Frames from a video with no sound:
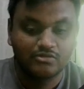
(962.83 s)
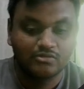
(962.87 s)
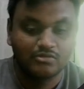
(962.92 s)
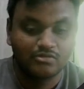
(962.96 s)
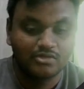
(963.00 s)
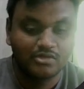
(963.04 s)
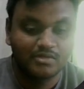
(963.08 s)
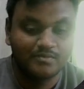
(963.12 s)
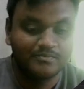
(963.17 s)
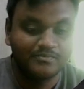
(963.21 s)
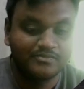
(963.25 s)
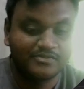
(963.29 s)

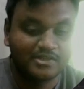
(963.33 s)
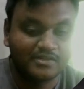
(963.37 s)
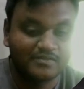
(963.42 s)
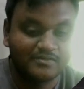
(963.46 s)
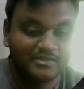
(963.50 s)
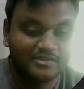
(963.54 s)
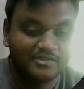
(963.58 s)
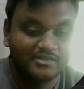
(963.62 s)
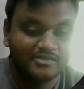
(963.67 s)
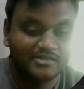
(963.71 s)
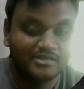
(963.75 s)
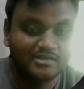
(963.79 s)
column
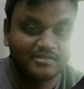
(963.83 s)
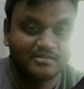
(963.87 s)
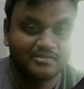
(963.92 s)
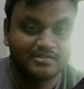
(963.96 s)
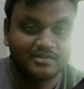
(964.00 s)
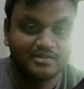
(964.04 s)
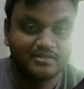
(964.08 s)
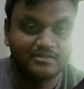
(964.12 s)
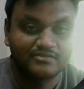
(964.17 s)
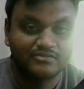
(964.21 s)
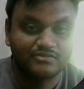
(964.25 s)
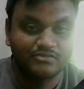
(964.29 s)

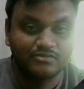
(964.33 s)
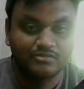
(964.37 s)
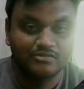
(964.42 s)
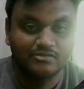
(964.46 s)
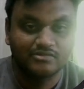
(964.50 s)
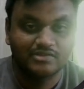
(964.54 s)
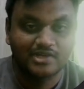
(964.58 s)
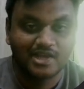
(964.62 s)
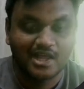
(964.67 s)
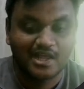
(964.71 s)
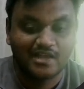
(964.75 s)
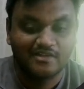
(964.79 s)
7662
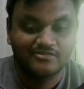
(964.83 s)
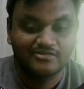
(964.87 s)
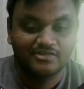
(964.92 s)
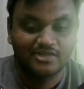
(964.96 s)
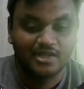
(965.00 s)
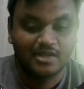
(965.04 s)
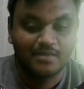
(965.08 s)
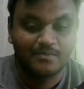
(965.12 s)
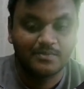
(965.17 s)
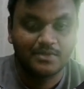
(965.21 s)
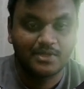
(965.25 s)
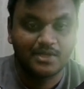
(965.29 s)
/
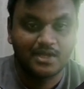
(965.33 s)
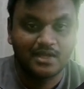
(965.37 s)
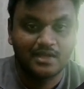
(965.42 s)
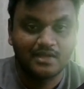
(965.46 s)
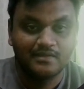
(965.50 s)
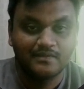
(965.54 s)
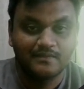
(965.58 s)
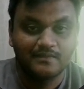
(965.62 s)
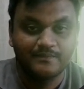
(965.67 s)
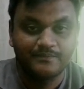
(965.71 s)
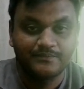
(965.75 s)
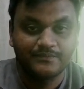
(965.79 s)

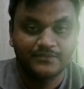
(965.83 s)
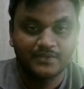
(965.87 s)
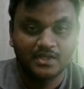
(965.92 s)
API